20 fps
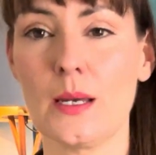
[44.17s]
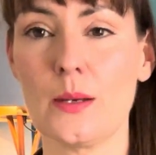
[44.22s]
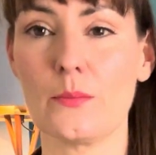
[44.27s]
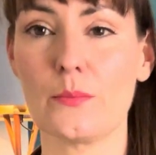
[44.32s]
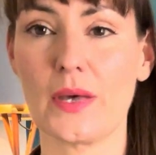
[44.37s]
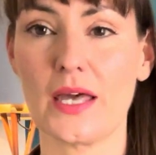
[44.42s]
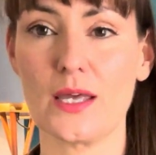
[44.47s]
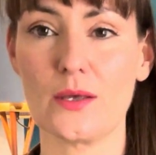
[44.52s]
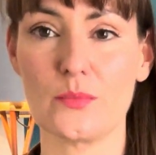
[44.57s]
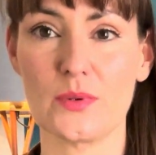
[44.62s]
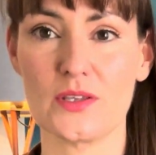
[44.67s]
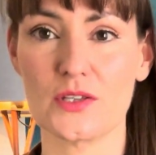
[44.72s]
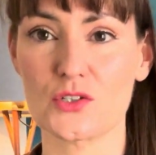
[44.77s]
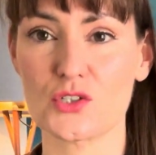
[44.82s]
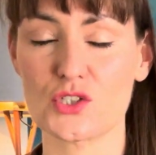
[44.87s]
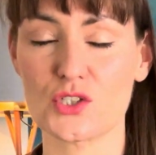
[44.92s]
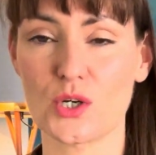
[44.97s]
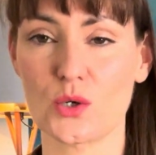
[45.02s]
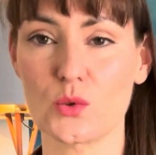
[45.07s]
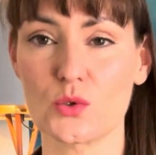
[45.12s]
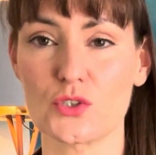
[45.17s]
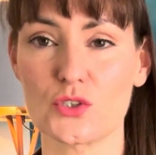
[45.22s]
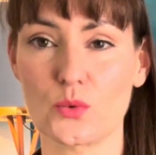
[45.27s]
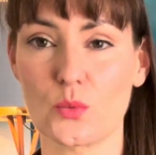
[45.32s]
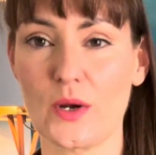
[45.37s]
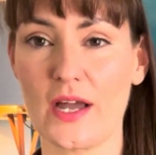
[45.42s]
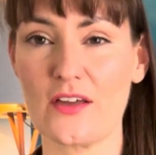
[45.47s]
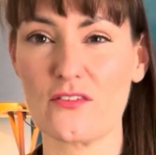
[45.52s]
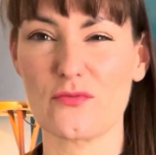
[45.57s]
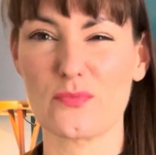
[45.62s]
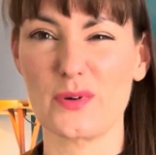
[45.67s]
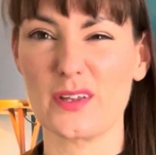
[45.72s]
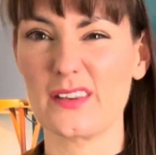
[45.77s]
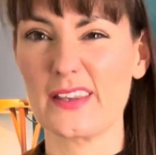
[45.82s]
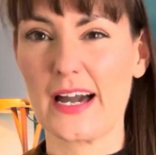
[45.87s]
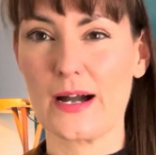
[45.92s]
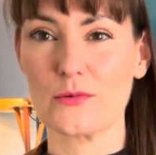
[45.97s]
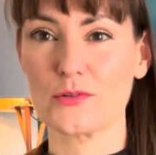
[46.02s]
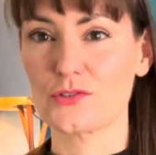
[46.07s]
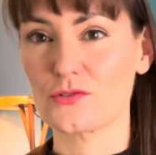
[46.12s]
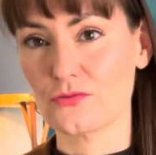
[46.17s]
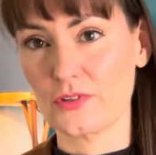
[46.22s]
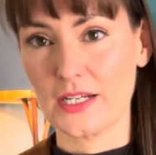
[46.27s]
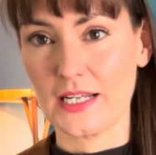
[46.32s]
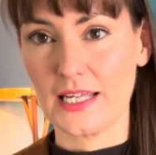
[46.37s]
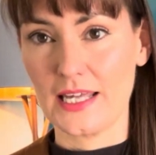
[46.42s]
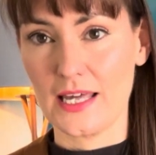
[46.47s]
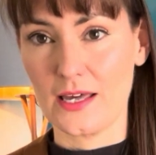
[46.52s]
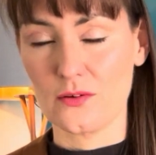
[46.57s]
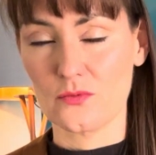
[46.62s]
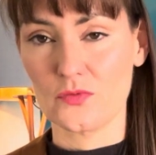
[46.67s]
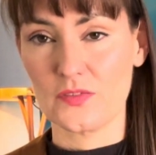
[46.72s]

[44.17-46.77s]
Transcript: maybe the shoulder width, but that was really it.